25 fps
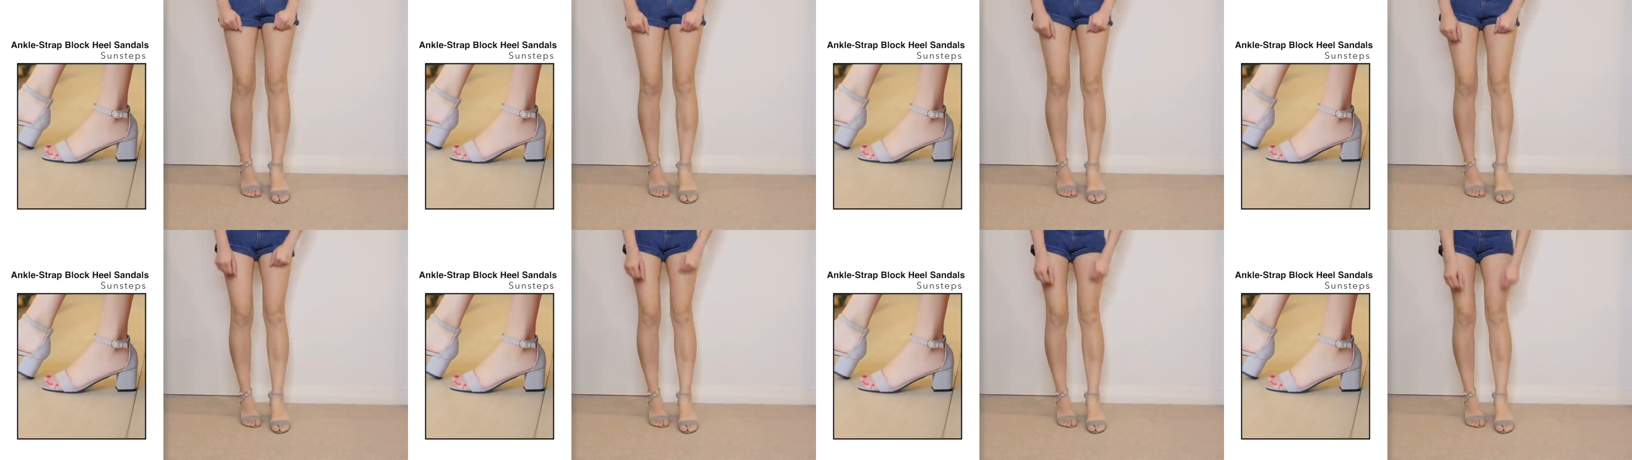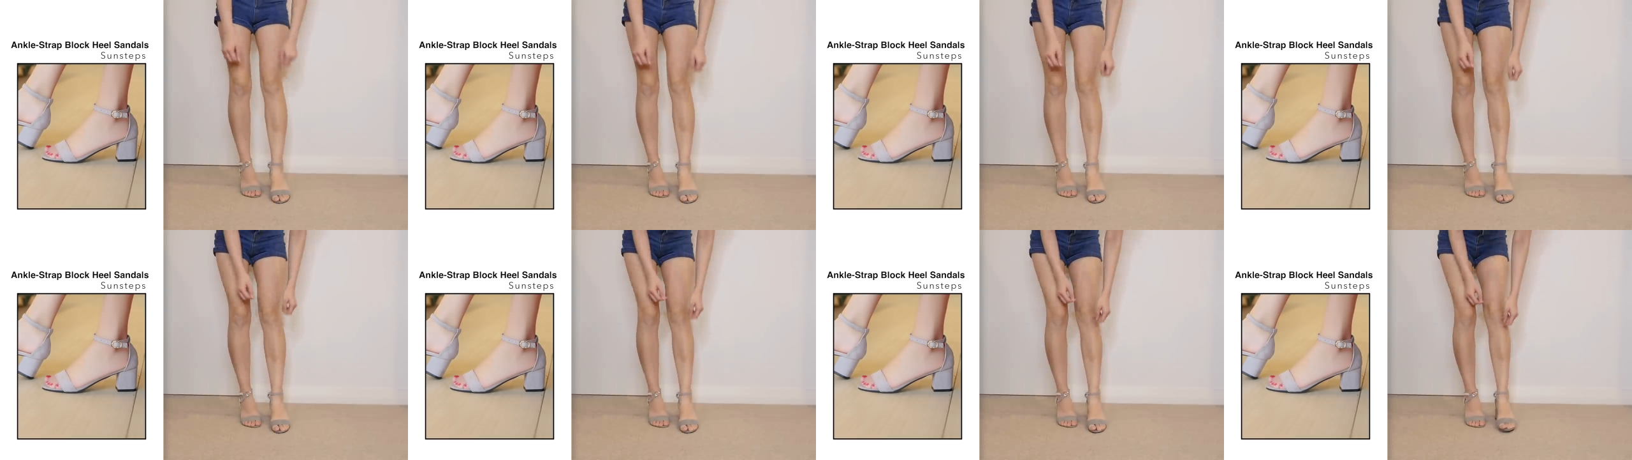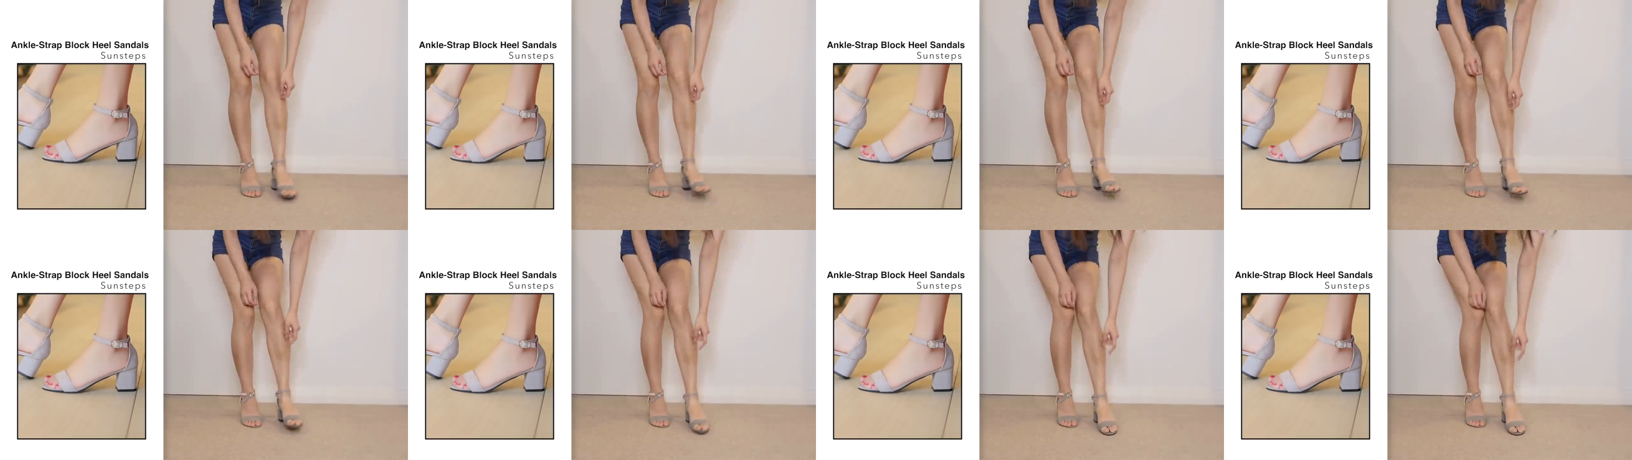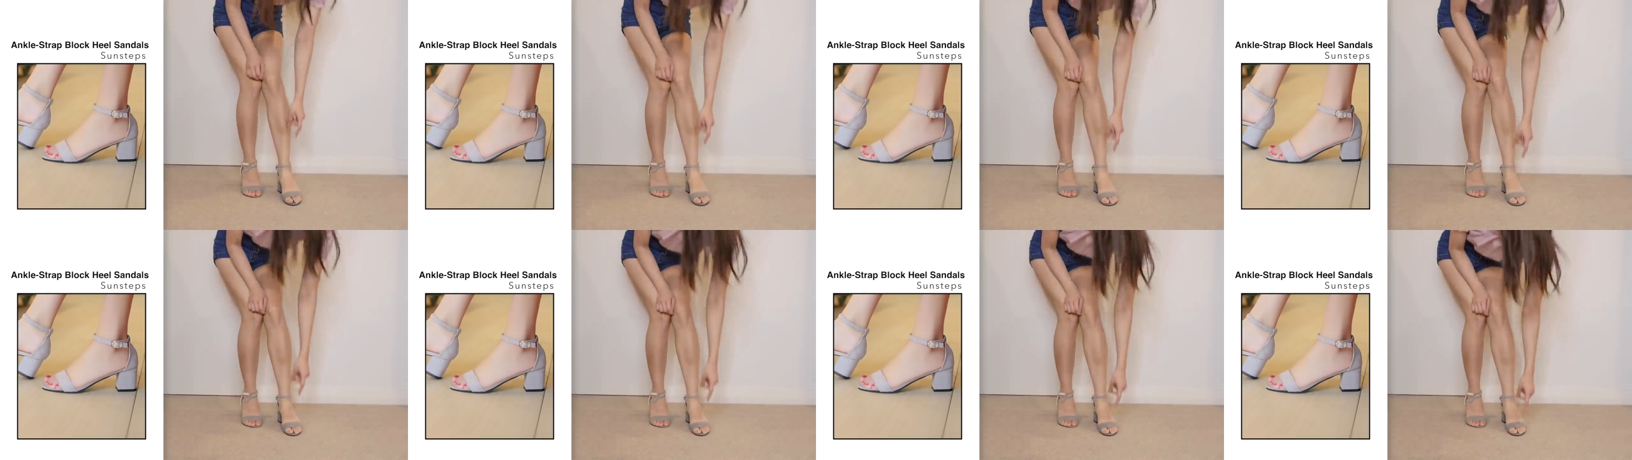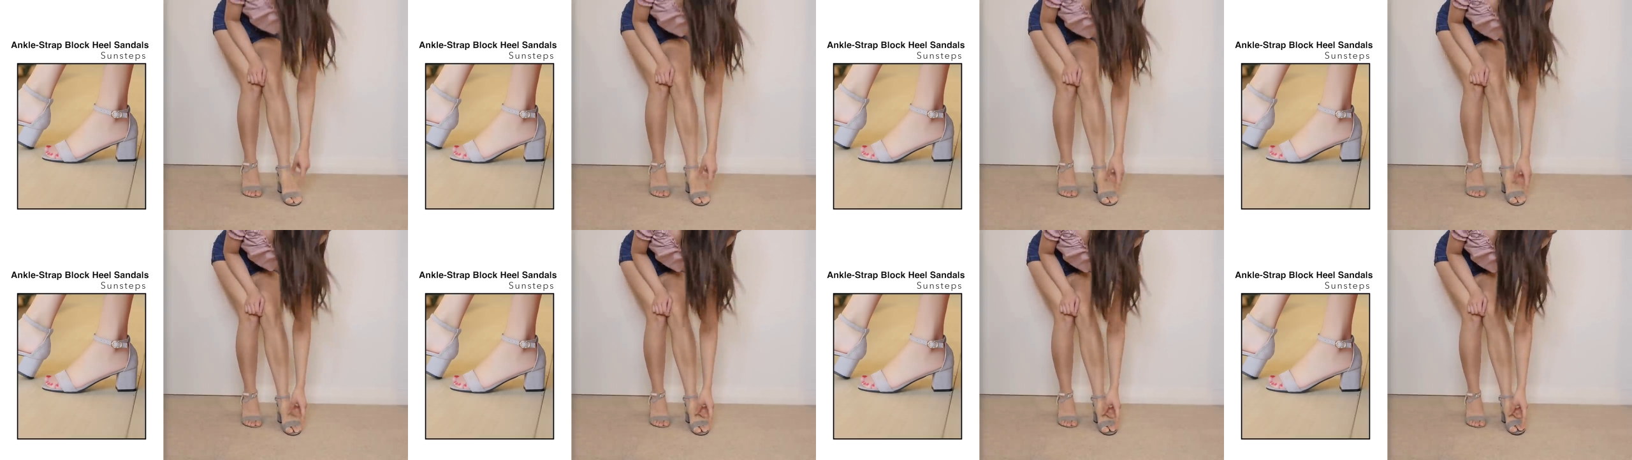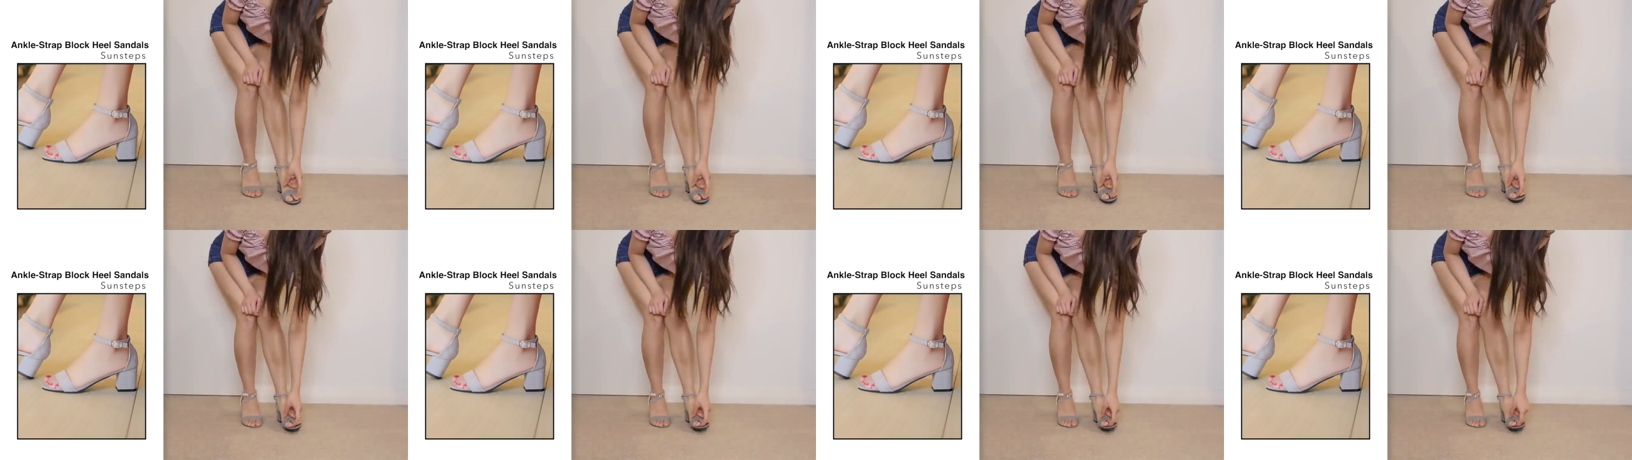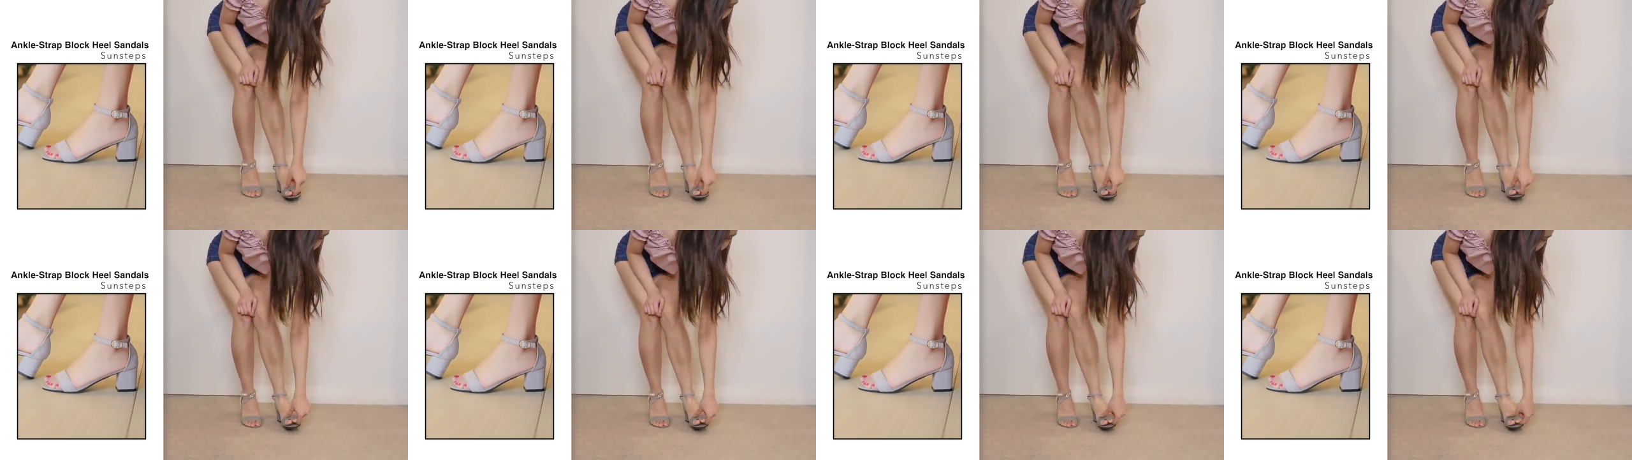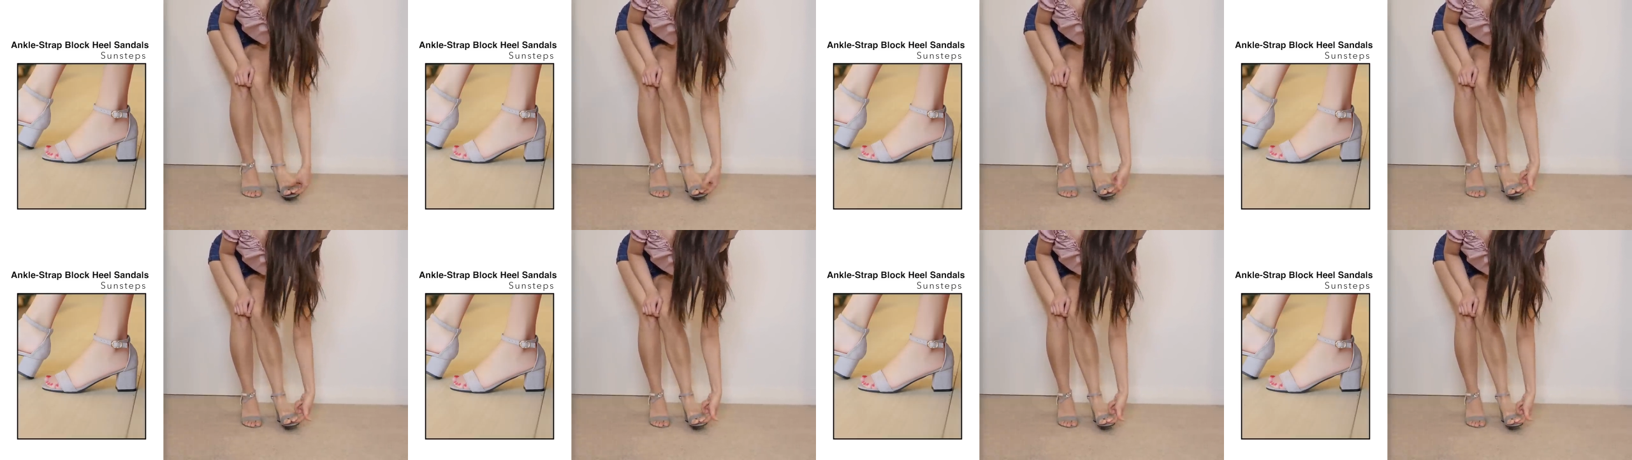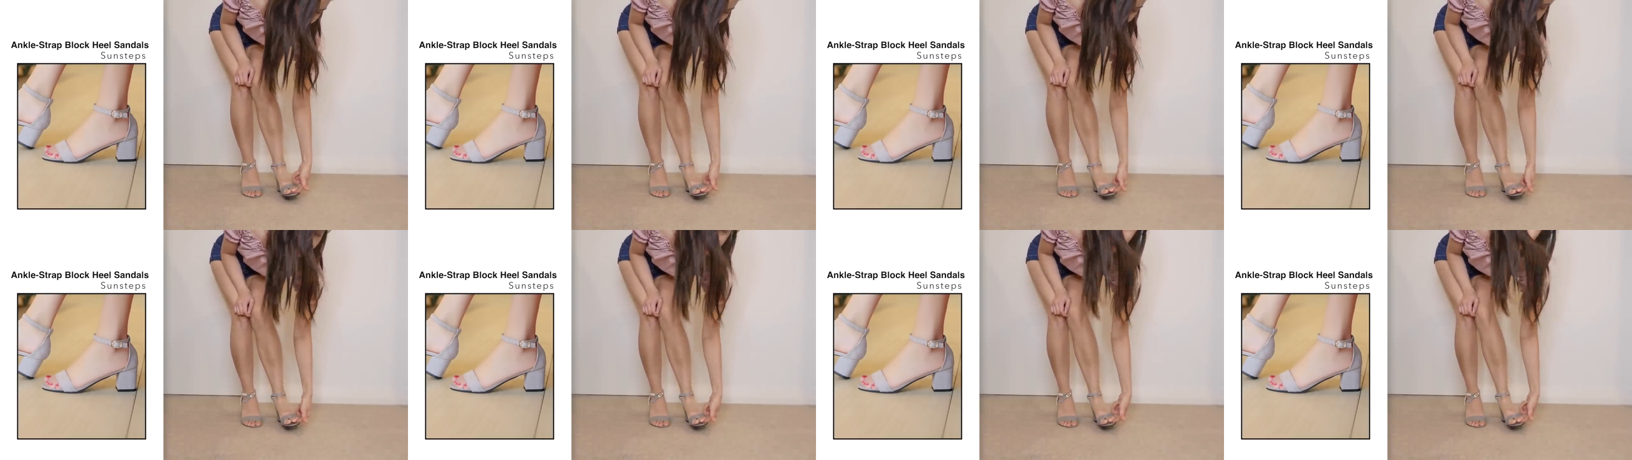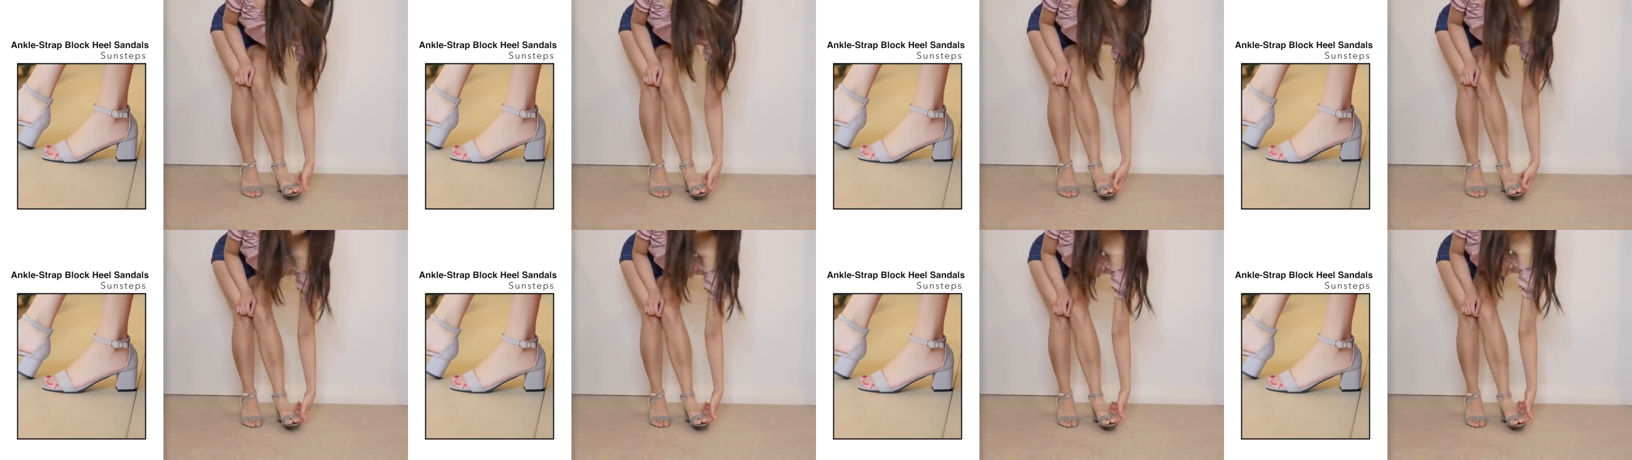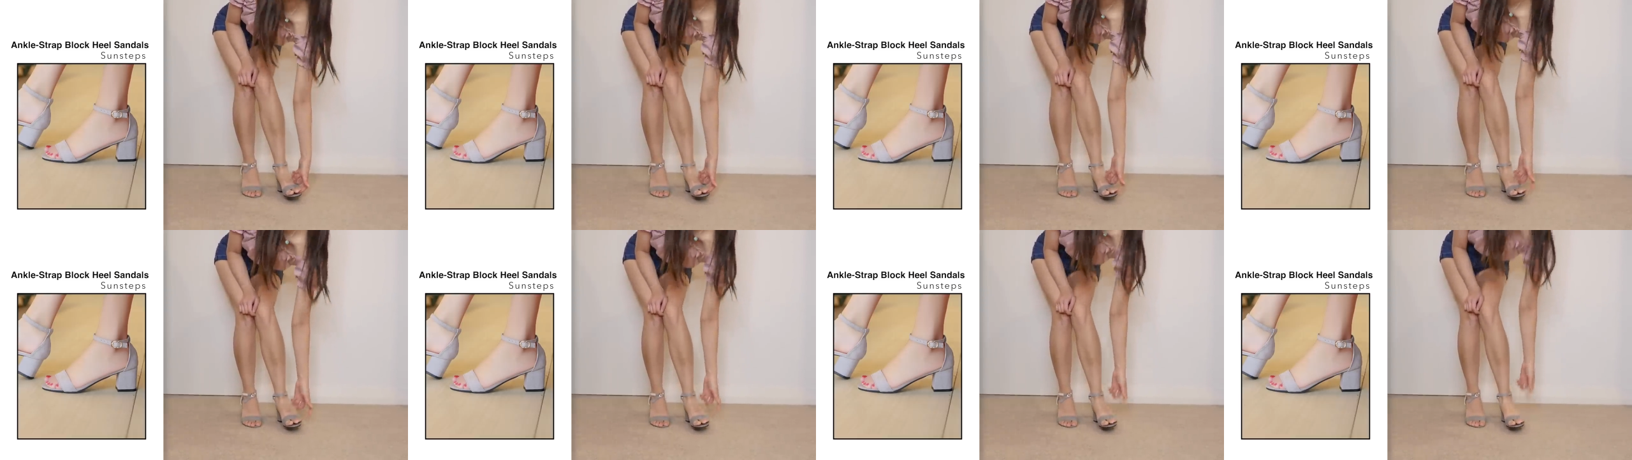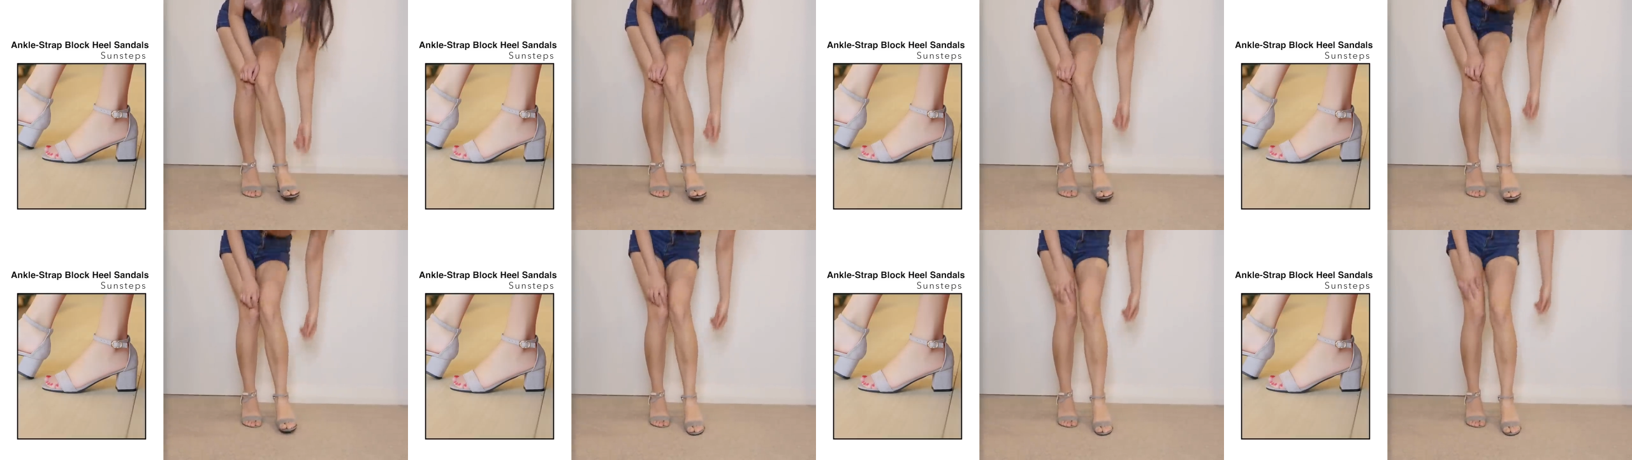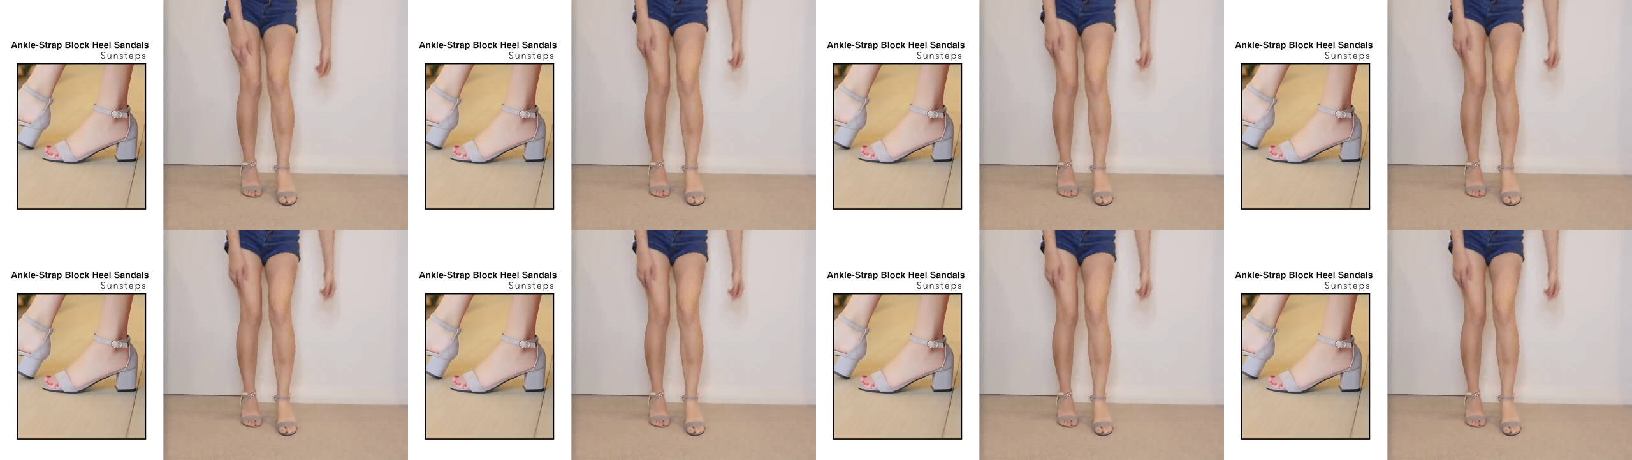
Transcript: Nobody's mouth can be seen.